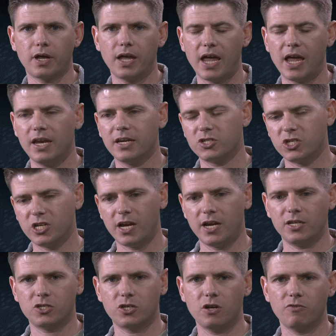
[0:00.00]
in
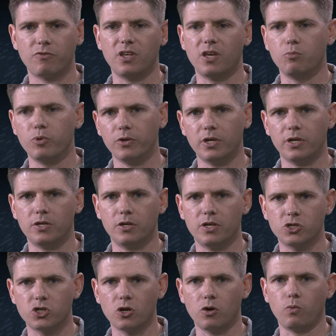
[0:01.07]
exchange for the ability to
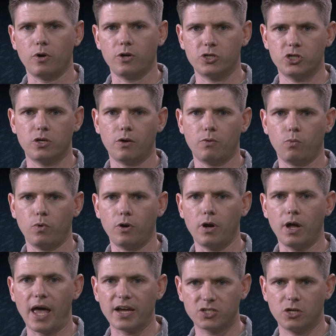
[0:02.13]
ensure we're
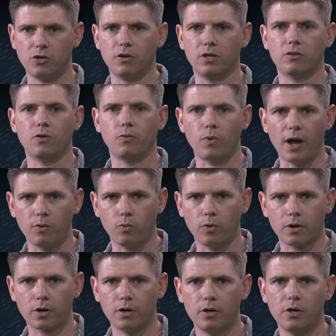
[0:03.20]
executing the right work.